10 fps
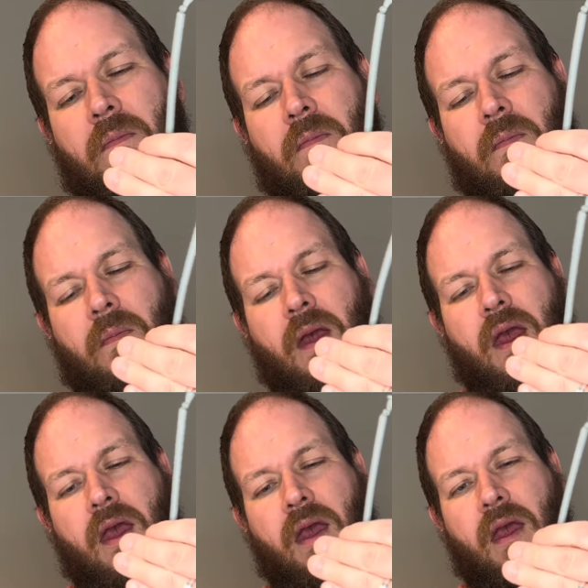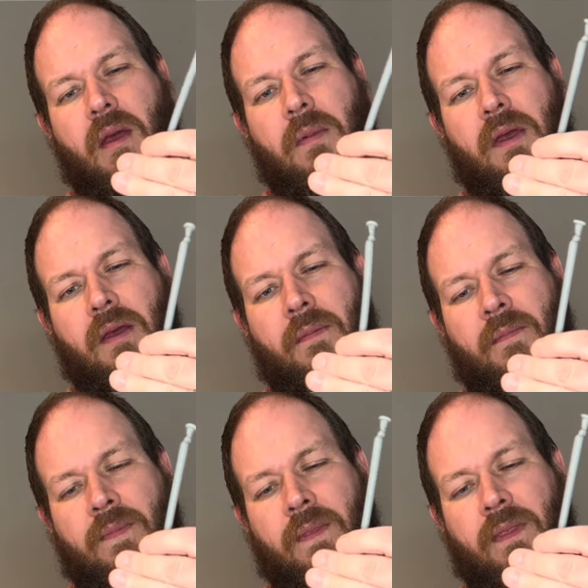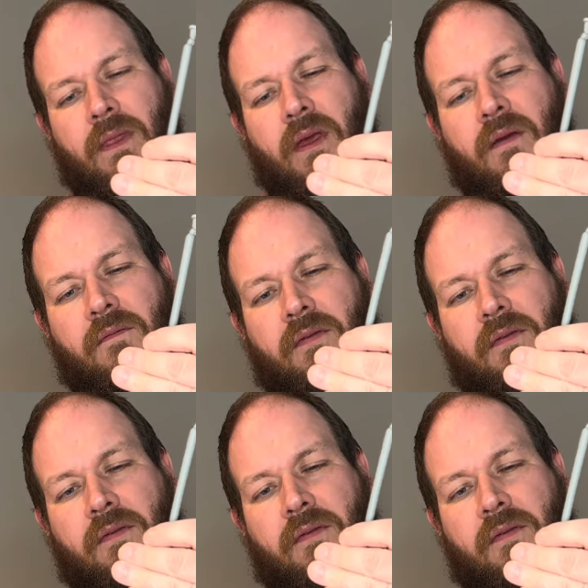maybe for